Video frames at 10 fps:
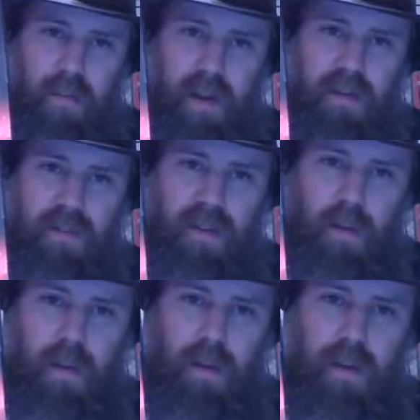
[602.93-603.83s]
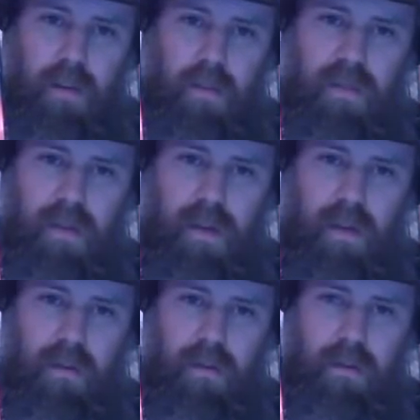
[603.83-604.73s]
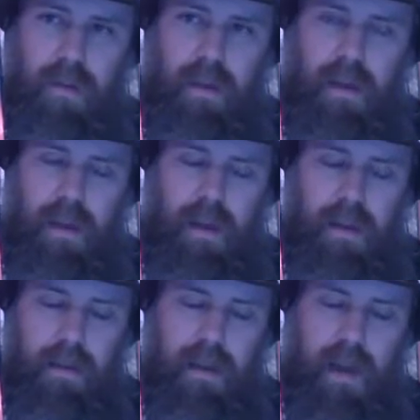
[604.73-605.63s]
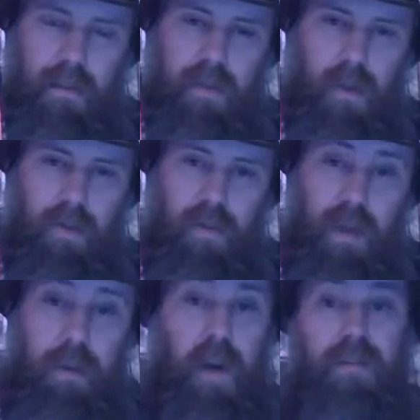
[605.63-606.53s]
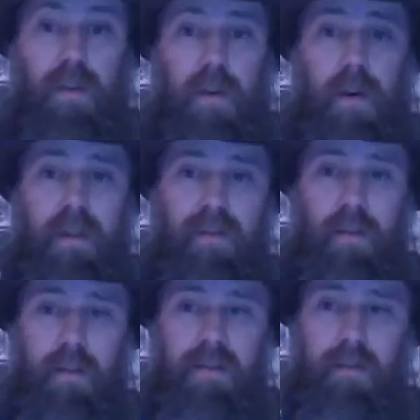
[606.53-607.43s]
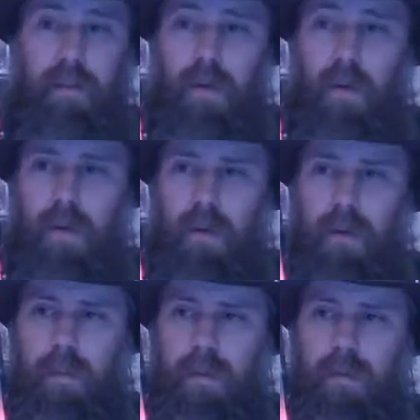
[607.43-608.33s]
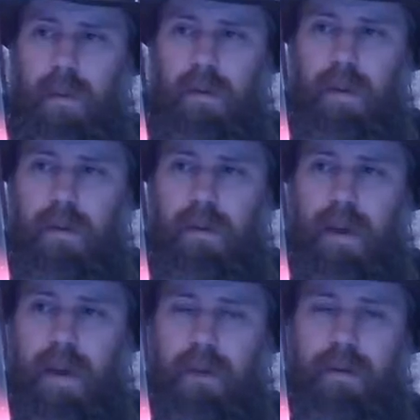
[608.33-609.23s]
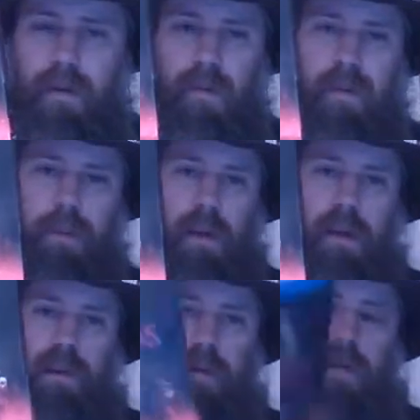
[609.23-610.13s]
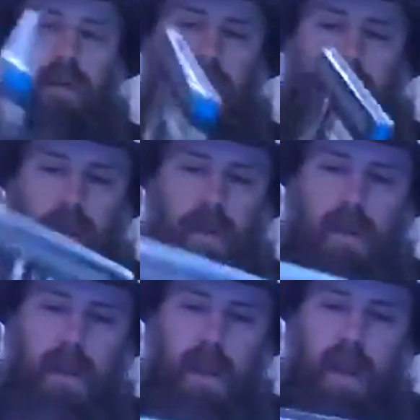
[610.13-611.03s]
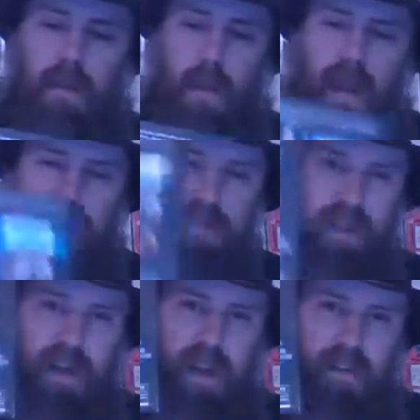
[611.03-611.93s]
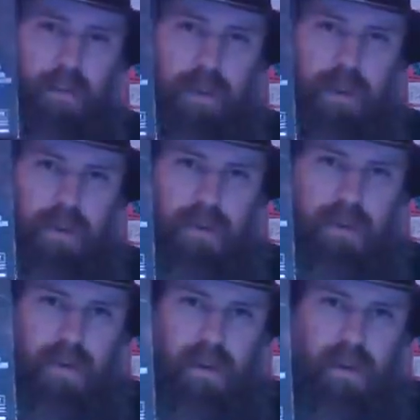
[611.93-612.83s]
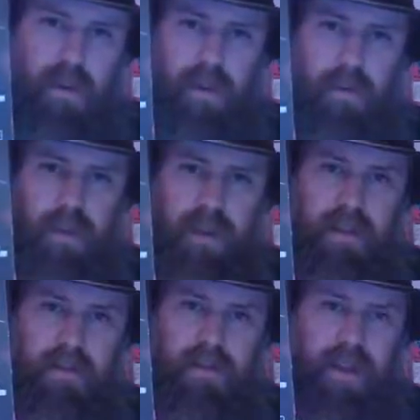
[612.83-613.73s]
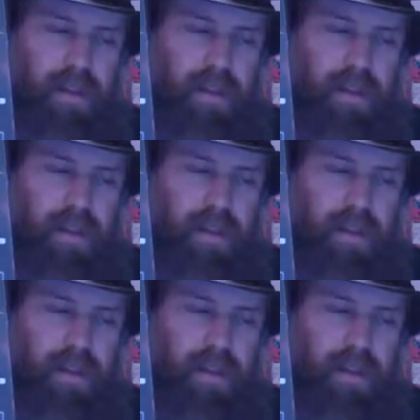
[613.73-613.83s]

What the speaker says: Maisley Williams of Game of Thrones fame, and also Sylvester McCoy, one of my favorite doctors from Doctor Who. Haven't watched it yet, but plan to check